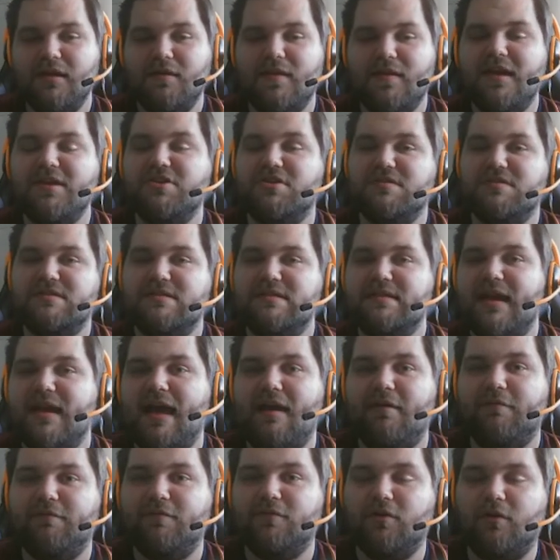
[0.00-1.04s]
They just see I
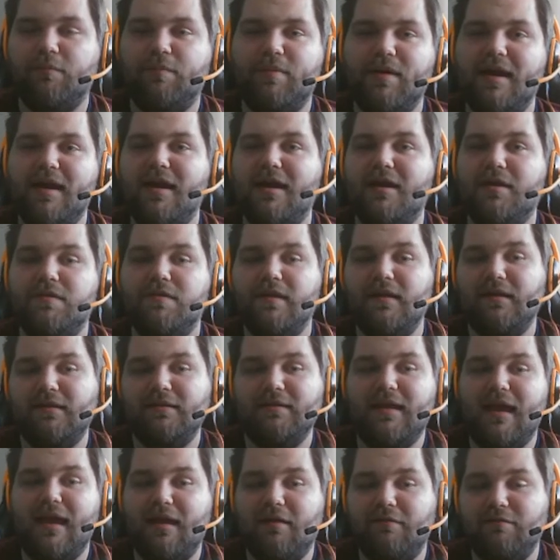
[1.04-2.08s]
have top pair and think
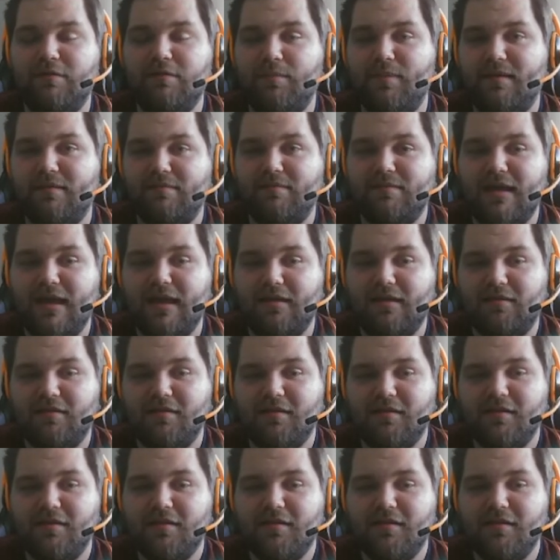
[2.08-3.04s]
they have the best hand.